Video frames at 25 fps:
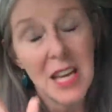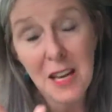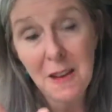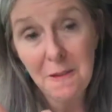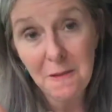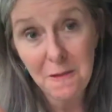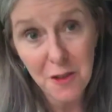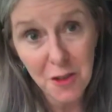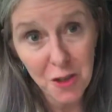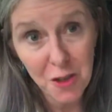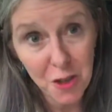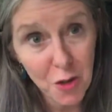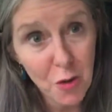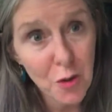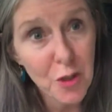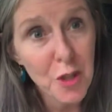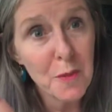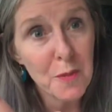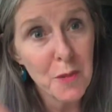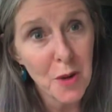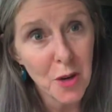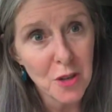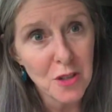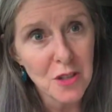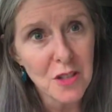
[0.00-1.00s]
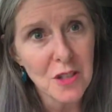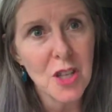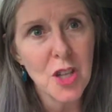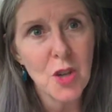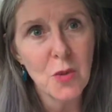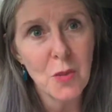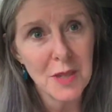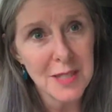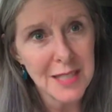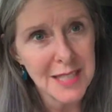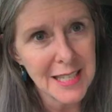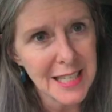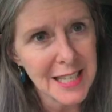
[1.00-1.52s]
If you are the person
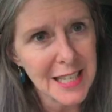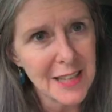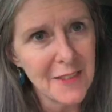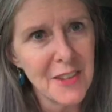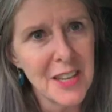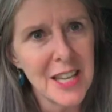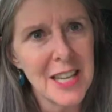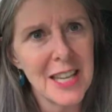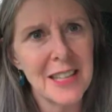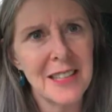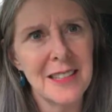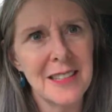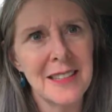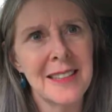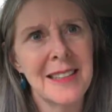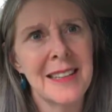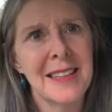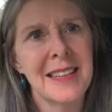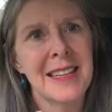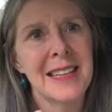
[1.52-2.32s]
who wants to give in